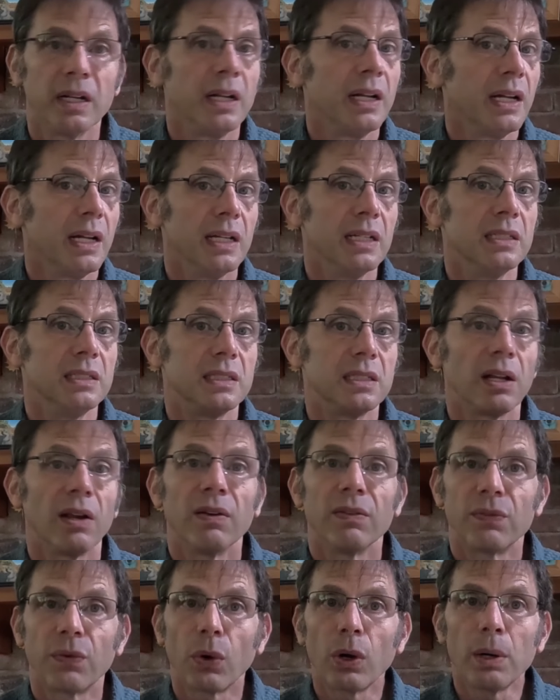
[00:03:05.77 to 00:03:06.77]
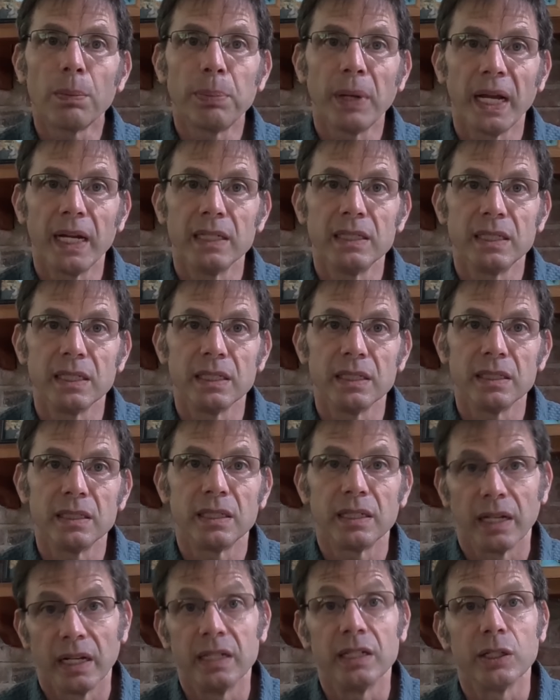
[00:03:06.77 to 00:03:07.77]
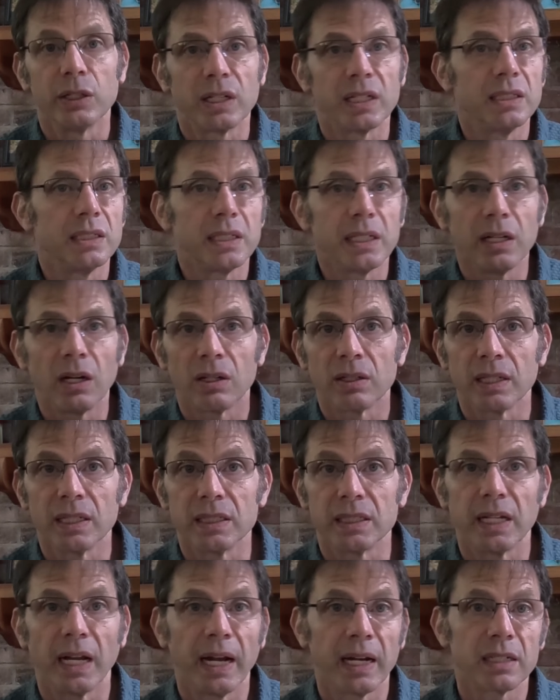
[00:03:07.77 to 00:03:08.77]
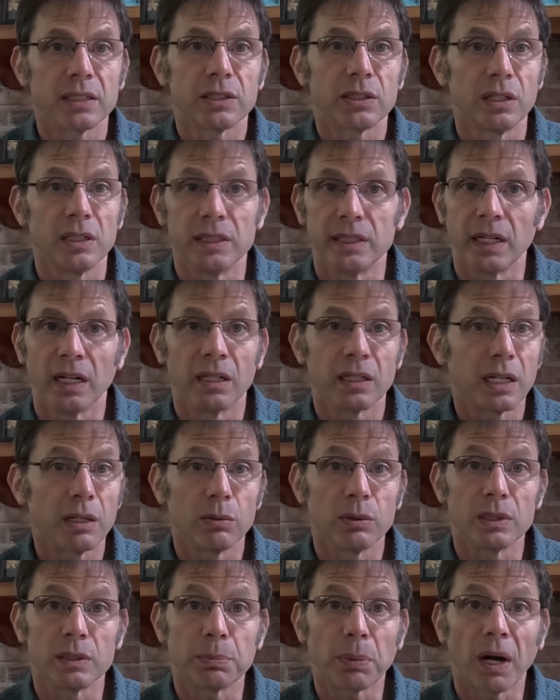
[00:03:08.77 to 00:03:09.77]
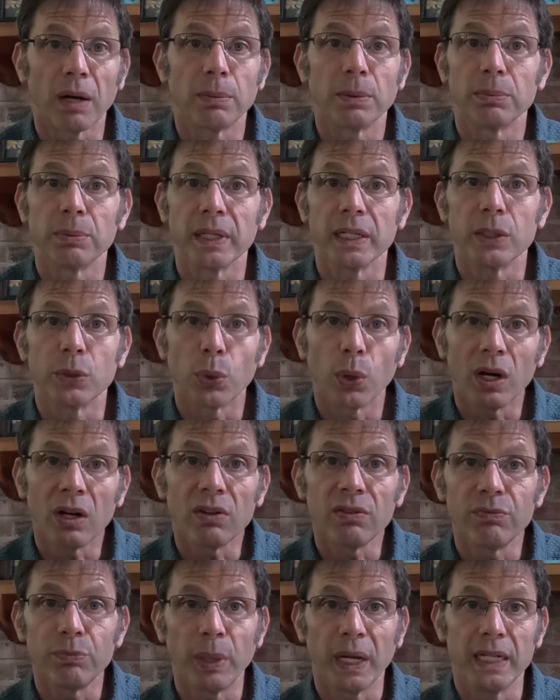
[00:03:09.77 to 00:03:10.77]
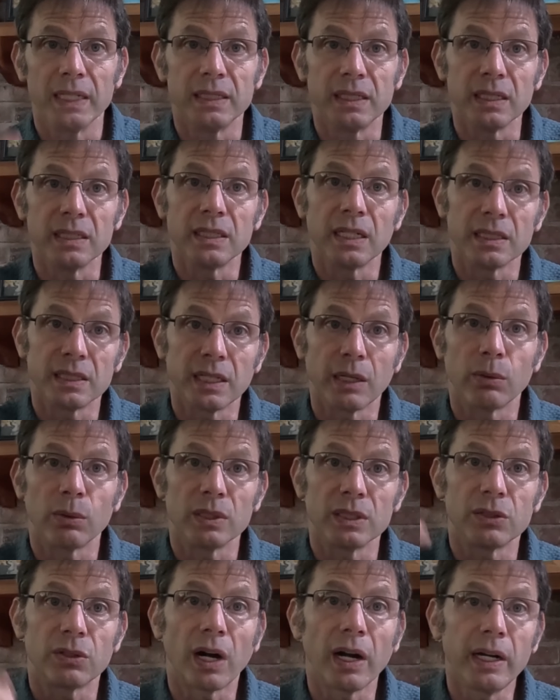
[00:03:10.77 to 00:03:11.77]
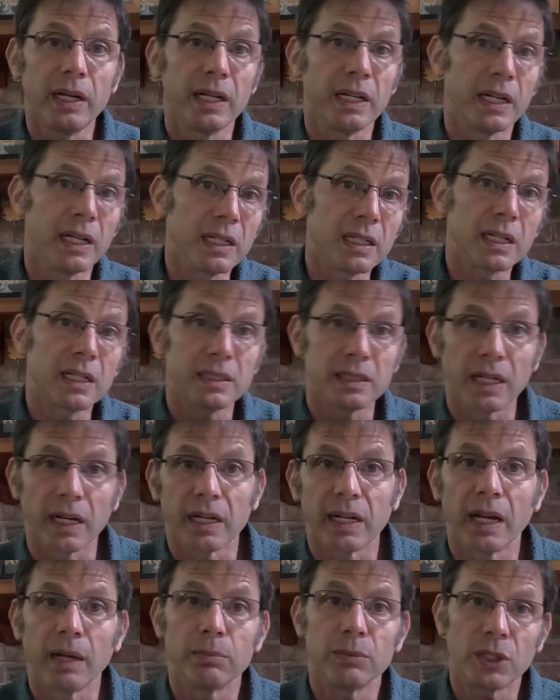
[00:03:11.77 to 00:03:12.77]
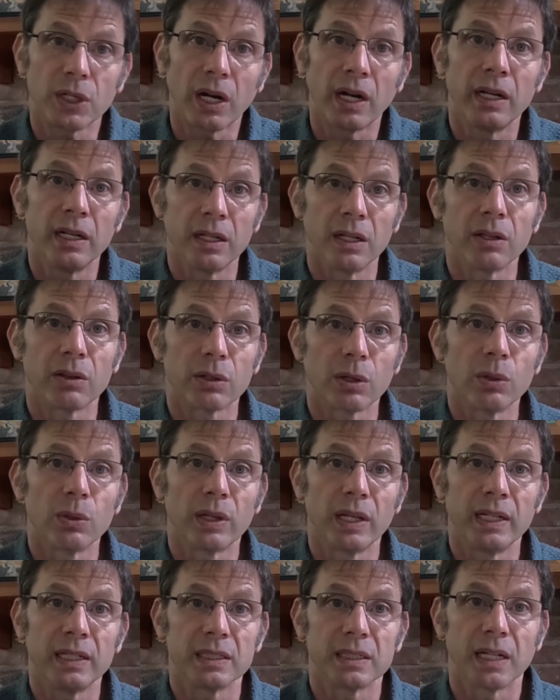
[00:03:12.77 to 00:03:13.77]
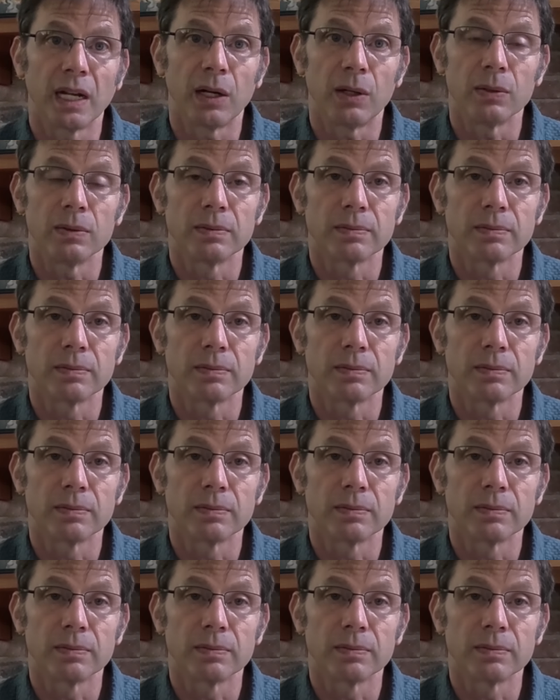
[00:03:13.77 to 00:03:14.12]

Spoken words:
It's 4 pages and you can see all this extra junk. It was probably 12 pages as I was writing it because I kept trying to throw things out.